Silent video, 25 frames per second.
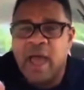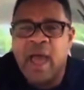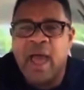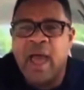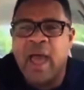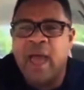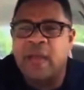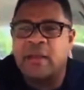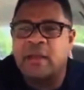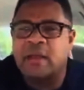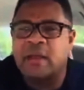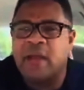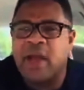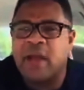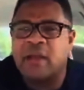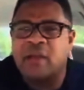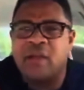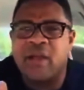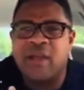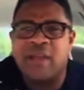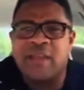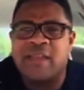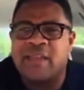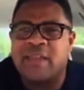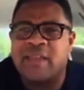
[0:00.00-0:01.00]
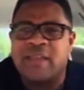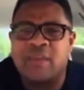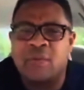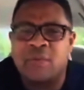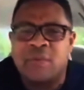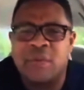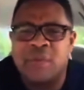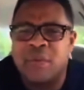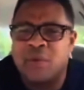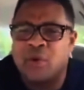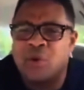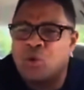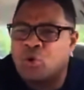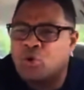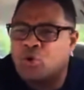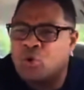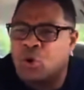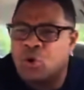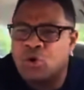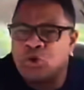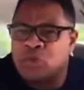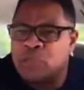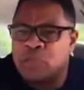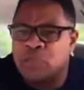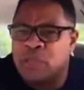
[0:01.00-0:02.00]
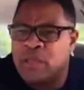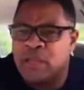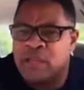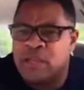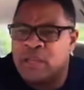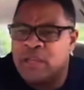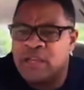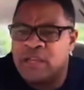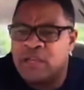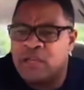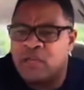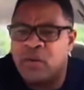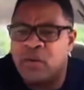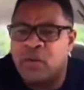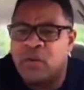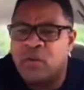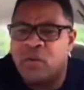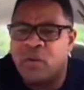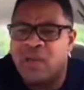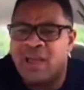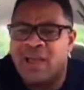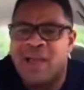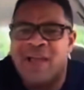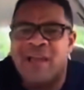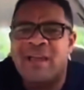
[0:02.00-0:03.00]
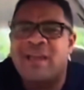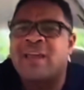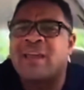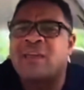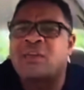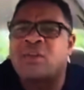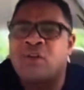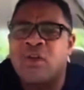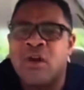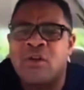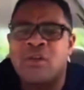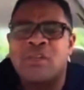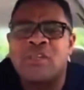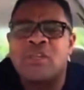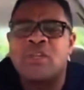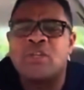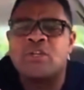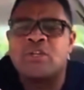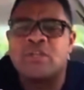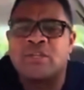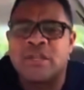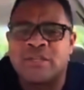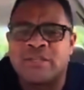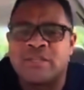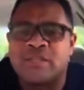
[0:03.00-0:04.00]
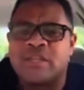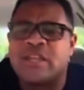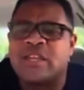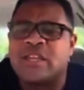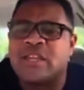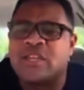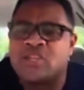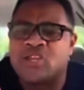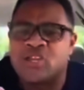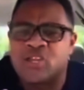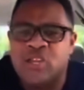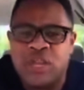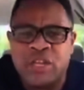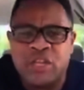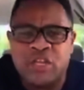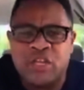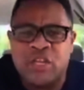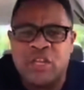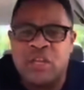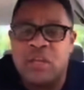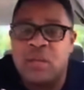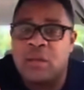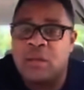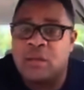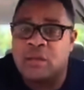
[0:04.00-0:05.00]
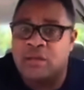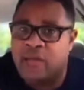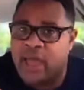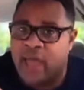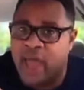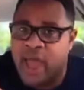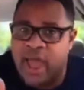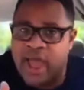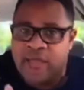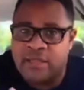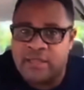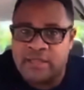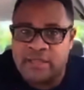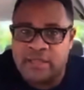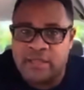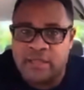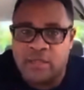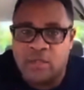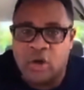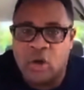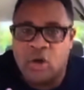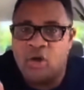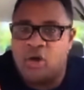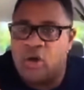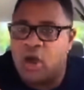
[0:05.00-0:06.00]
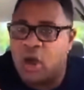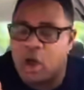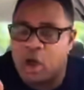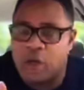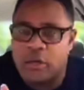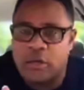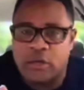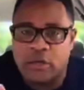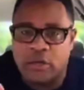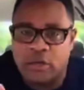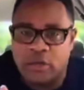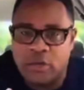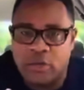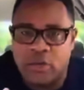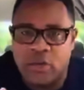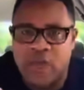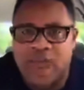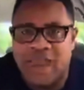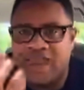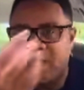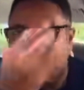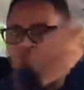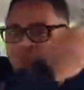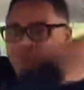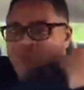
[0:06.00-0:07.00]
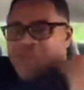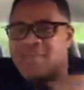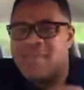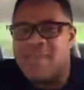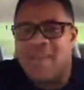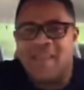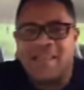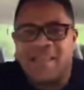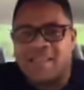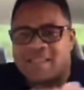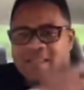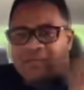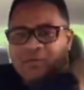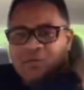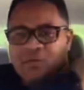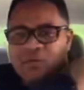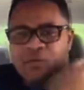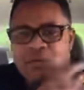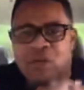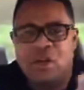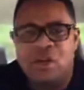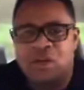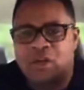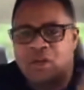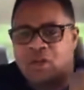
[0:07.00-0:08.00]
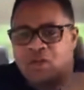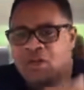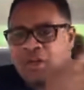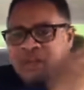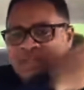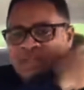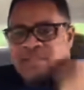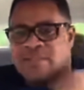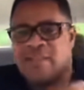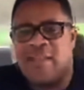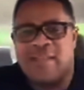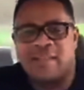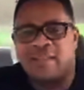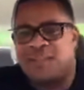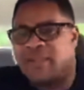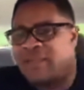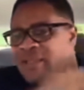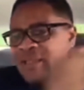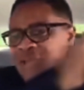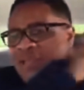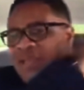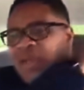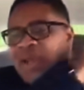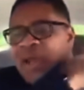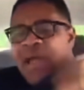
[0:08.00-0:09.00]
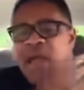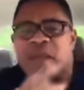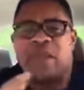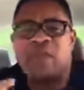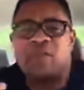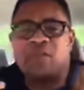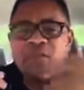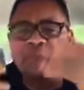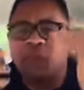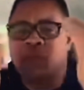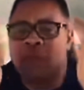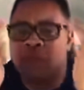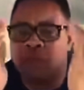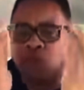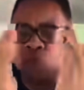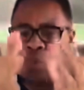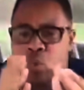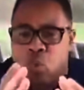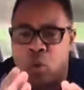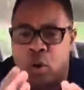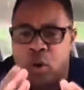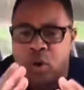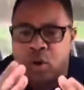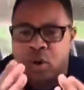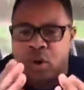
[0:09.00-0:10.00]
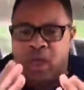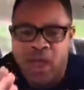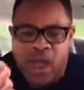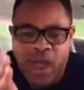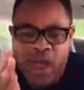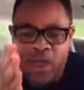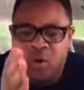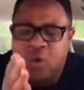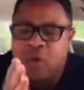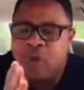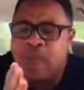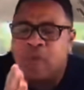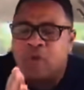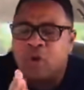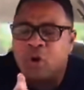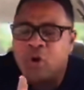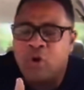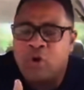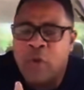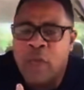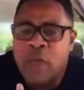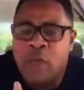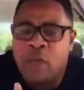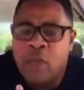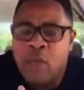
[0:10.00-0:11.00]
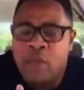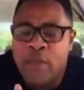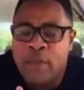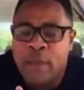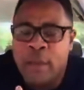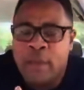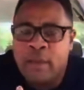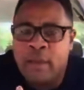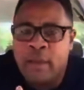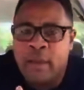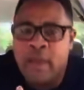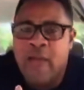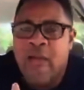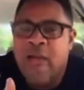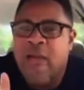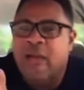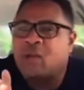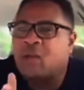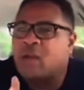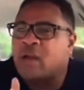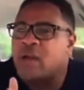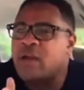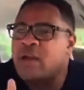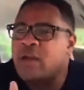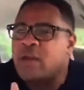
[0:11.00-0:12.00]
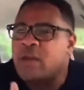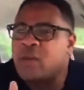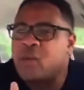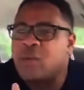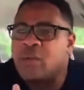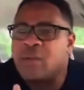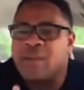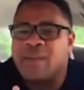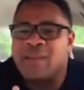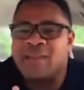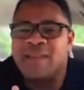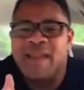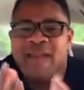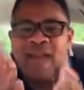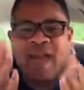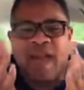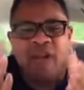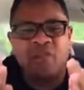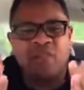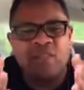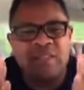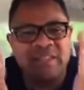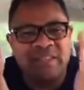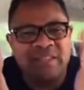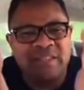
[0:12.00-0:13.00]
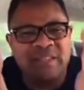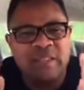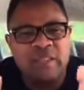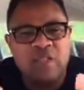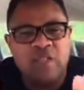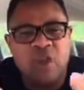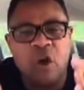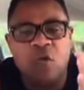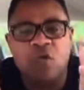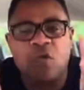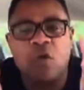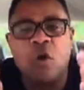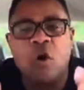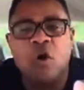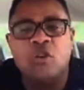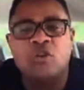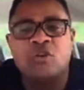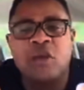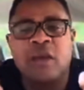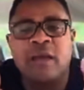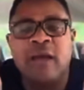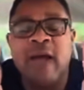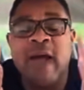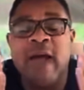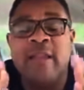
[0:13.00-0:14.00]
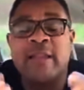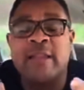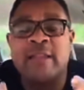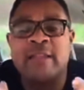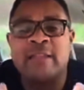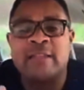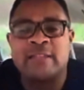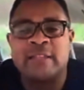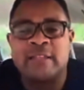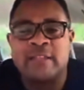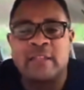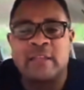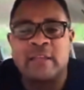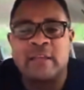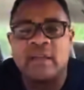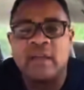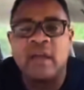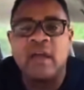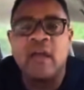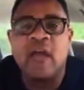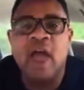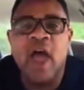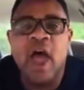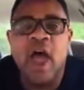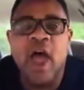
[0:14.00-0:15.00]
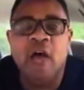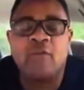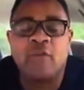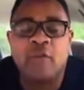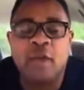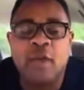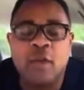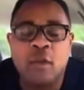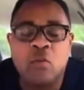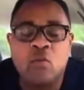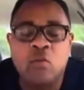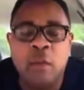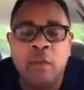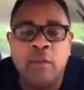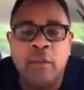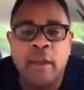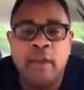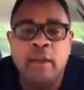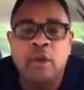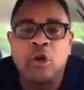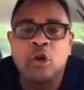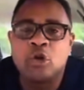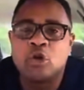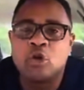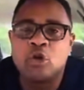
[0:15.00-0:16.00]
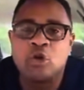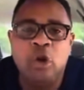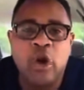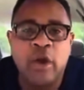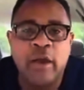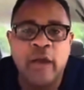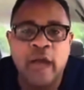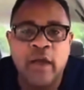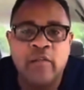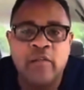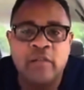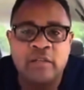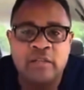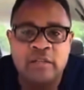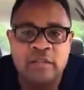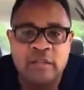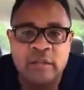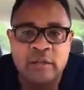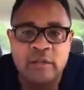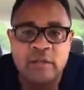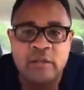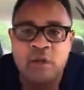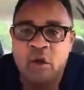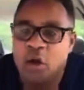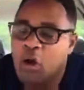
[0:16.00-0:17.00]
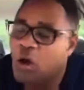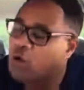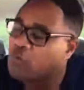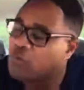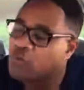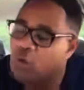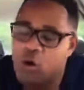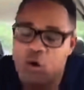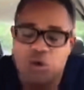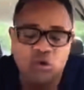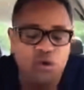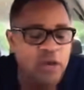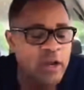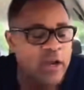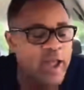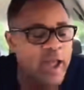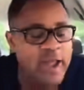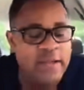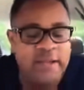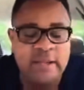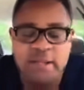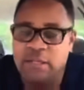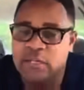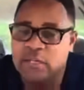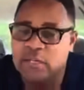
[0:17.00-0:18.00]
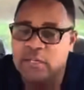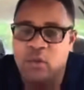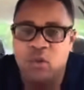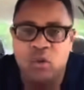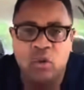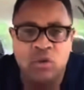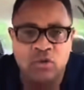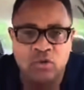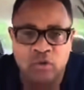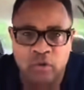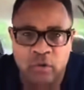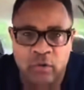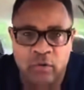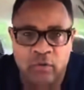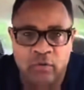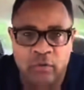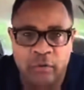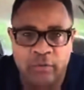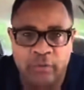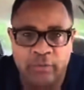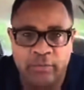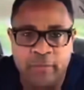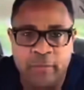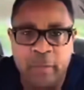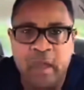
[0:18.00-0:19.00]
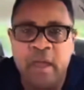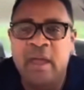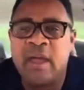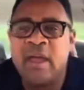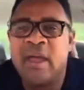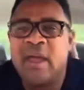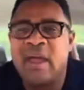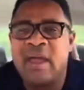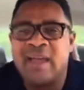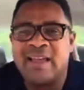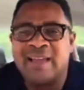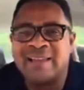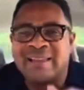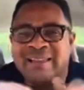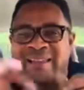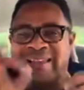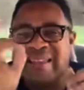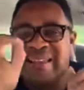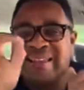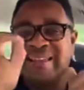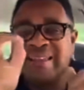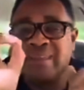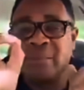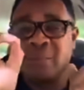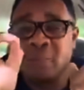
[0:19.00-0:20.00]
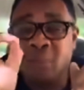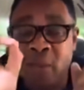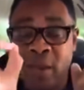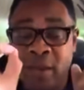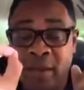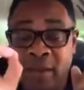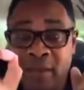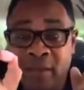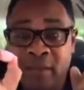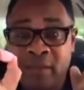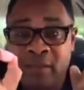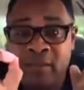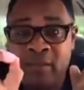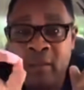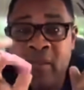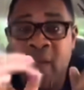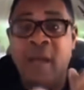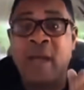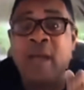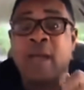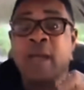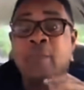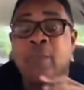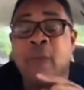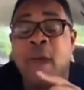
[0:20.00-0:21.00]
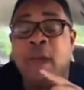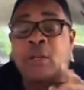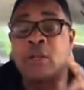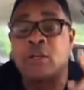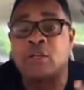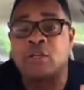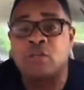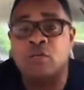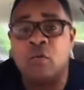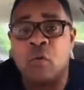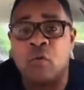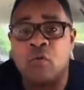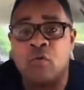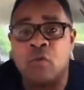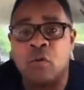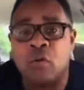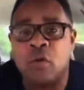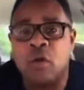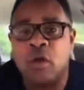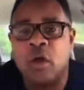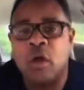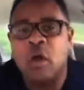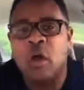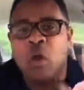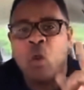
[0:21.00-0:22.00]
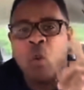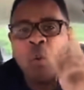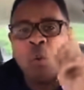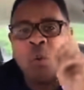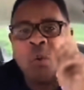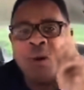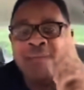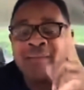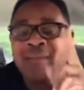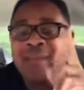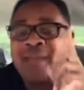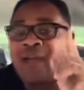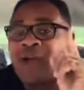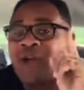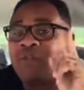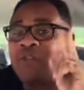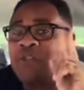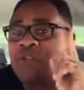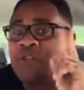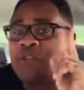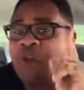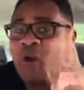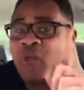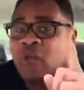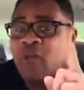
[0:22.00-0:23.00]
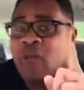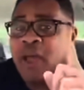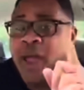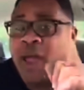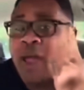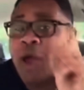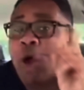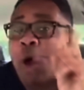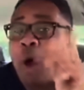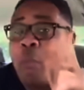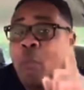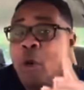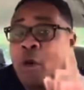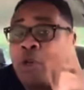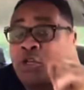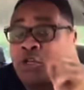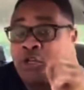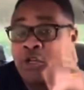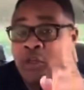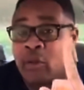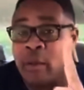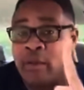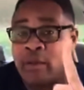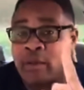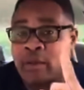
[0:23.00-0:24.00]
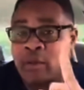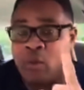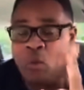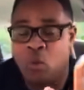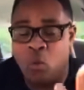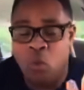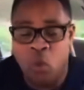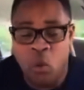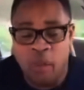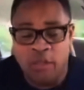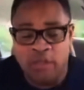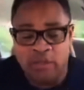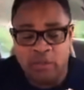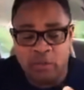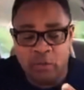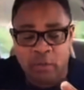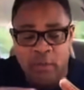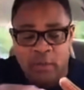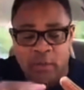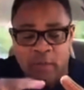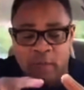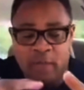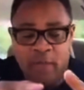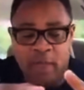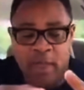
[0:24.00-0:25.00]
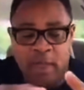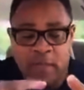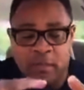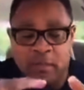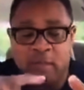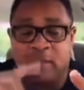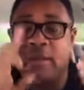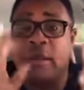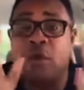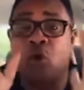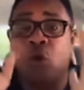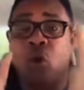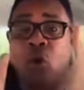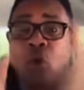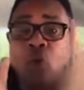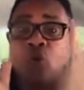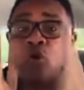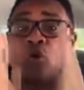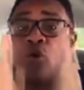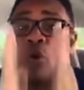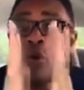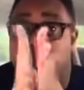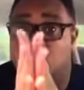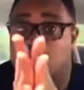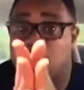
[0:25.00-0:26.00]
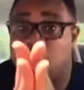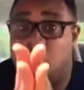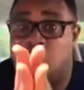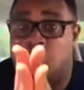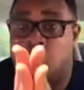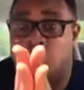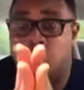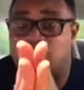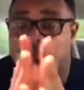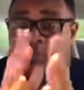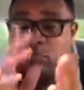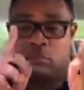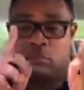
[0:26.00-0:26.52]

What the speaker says: And I look at the Indian women who don't speak English very well, and they're not interested in changing their accent or their undertone. And they wear their native dress, that thing, and everything to work. I look at Korean women. I look at other women. They have this sense of cultural identity. African women do not have a sense of cultural identity whatsoever. Little money, and the marriage is over. One thing I've discovered, a common trend, once the women make, they go, nurse.